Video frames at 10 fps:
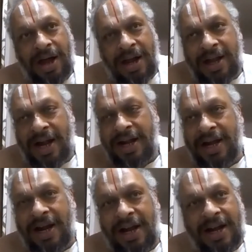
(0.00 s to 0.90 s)
the
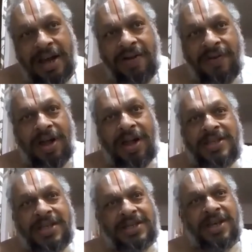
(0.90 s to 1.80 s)
entire detail of all the
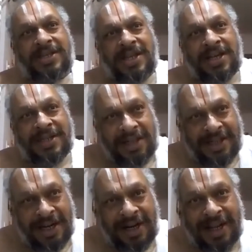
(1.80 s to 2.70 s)
6 asanas are
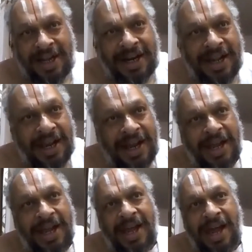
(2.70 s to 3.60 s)
shared there.
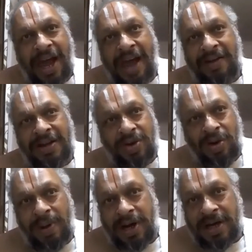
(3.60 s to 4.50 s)
I will show
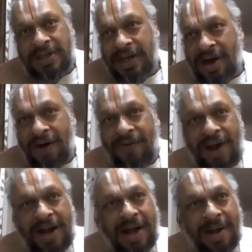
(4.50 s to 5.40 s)
you, because
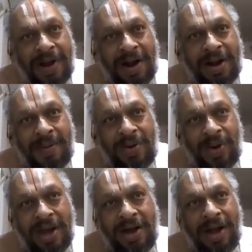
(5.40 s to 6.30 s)
offhand I am not able to
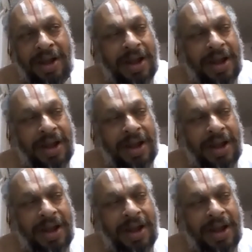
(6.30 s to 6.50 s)
recall